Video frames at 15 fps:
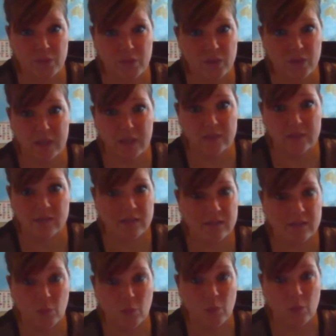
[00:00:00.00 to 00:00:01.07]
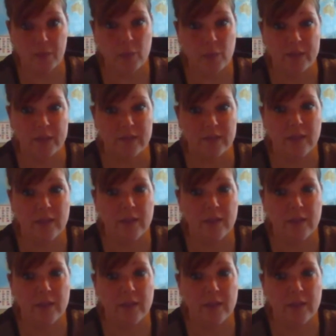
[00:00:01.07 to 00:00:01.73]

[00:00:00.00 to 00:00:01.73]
you guys at one point.